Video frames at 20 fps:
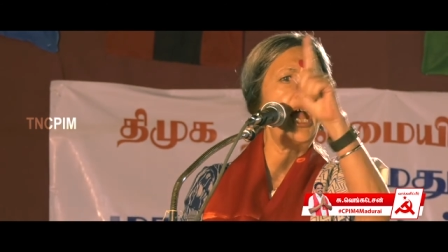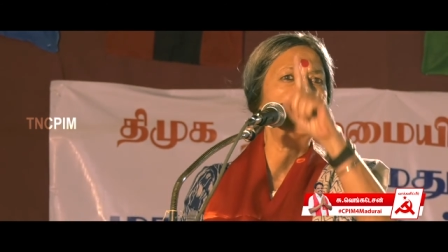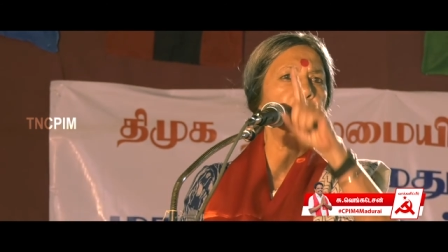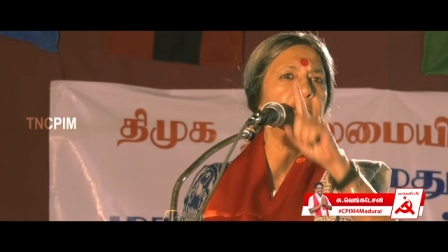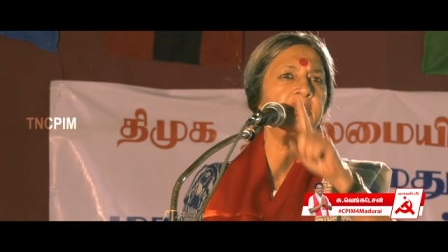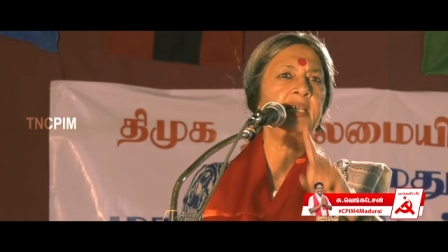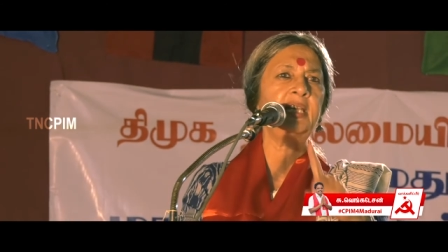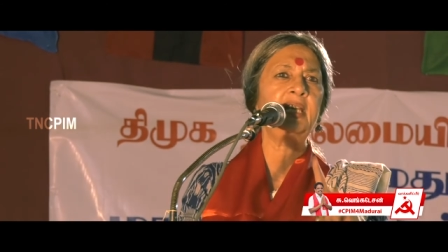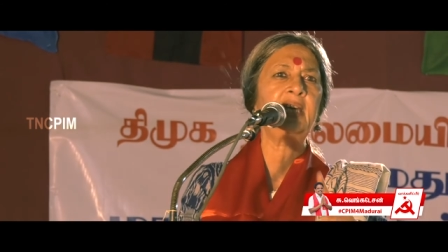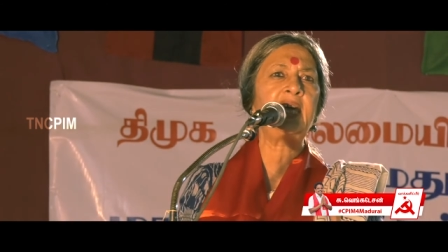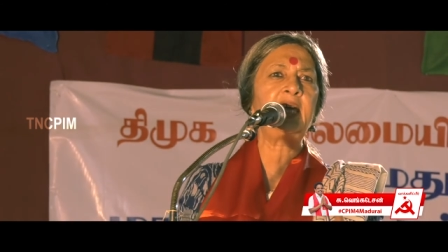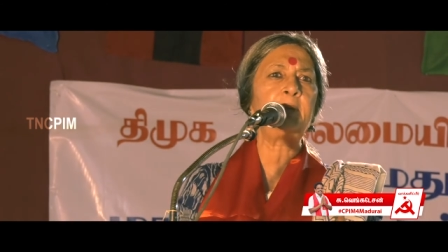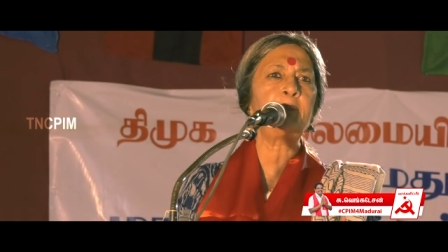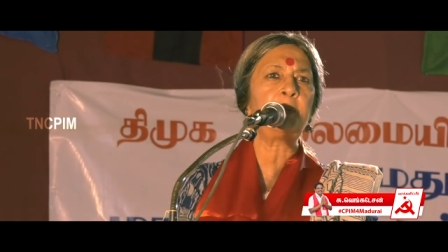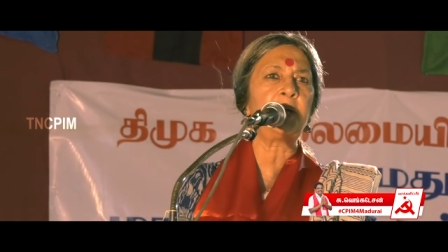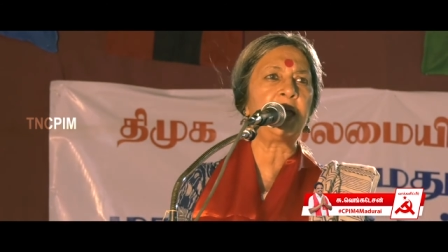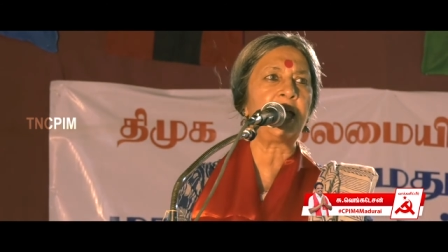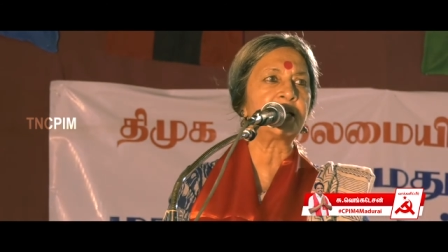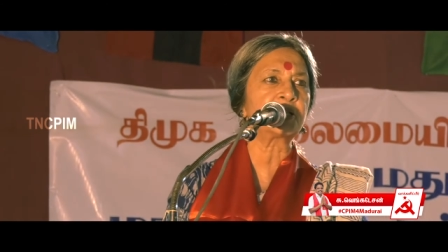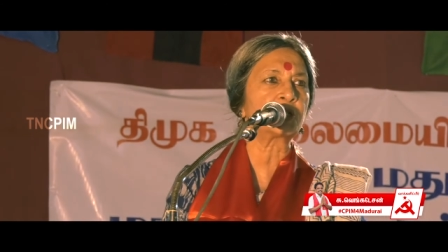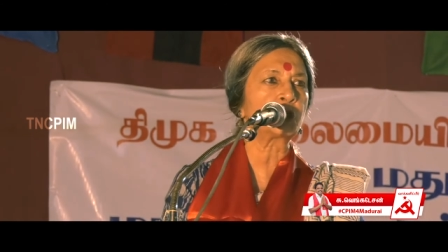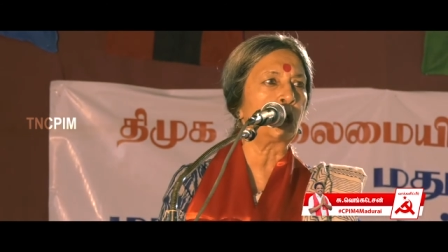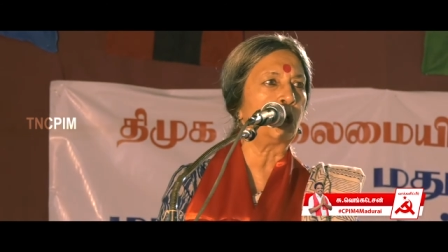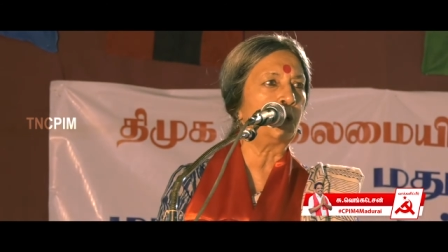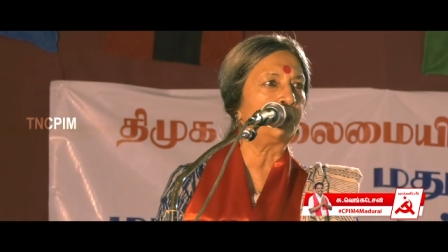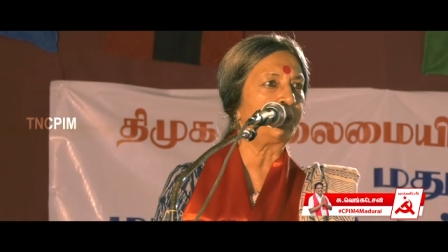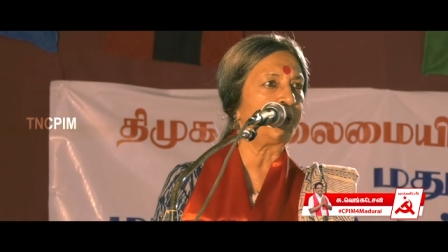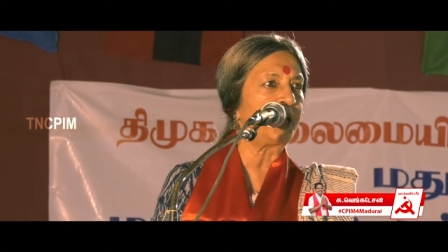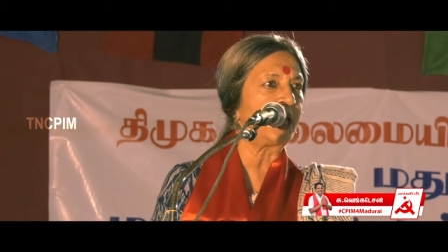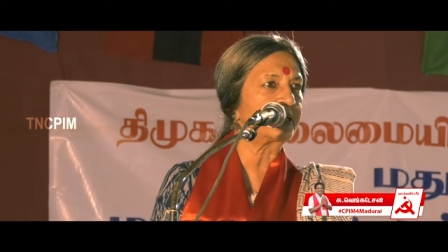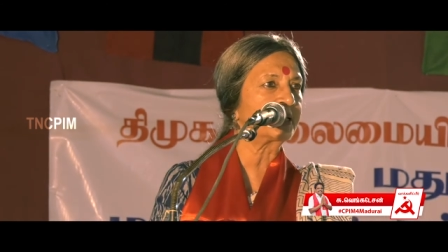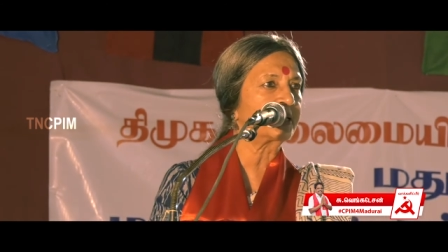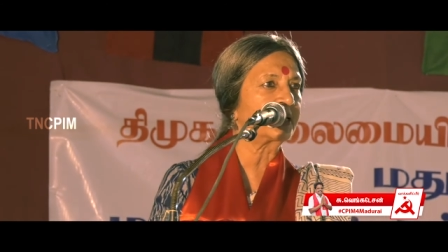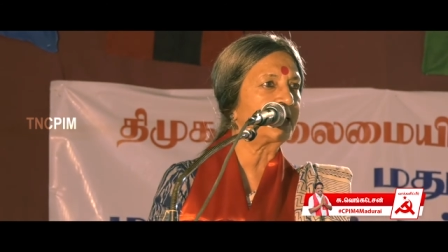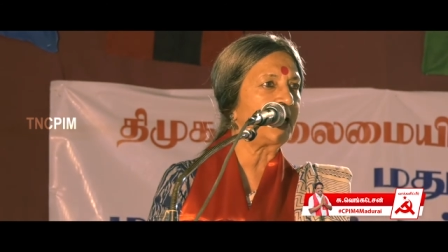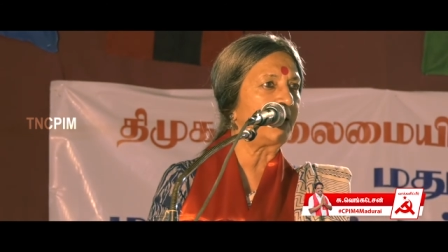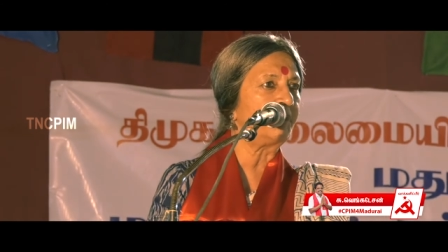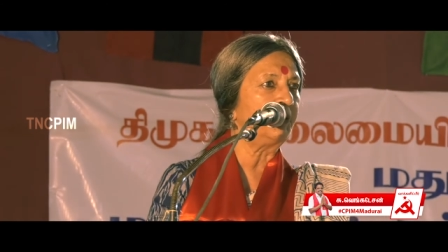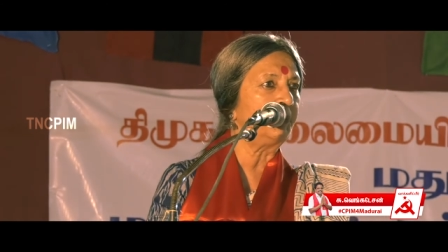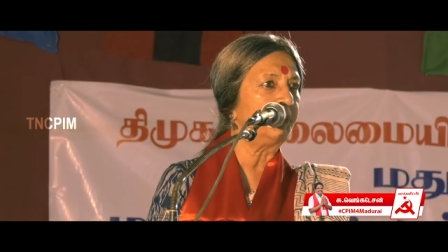out the E P S O P S
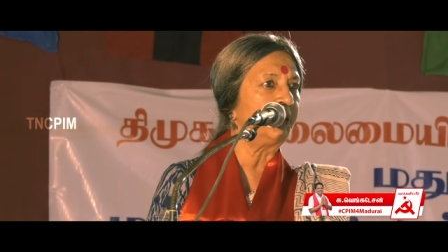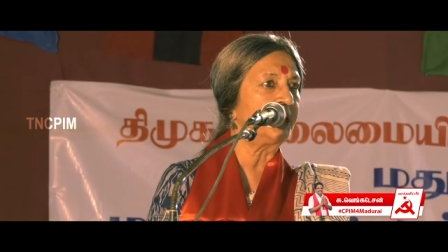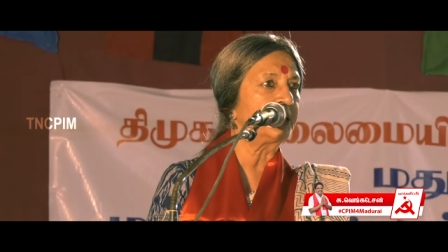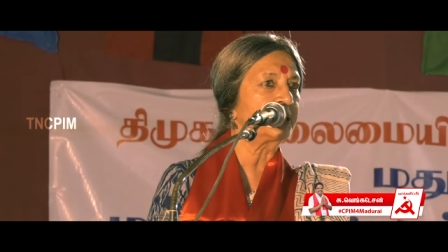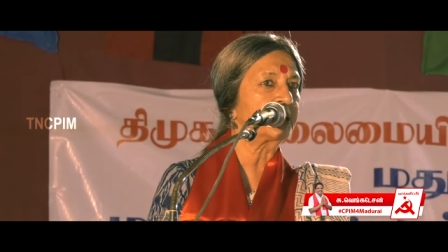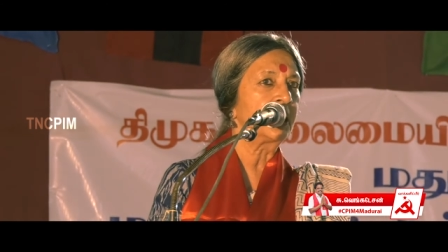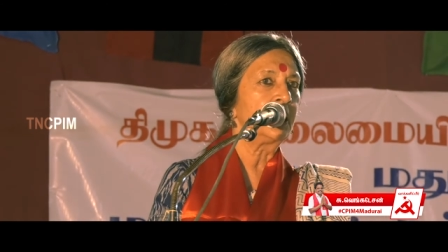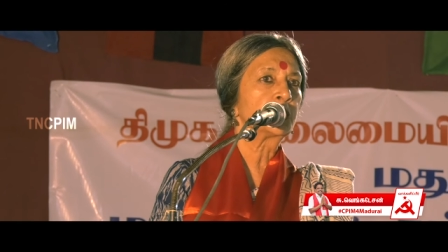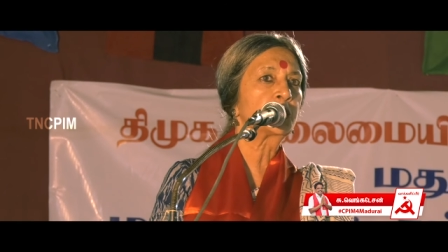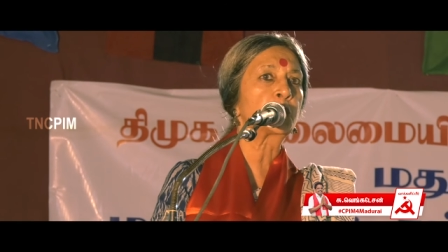government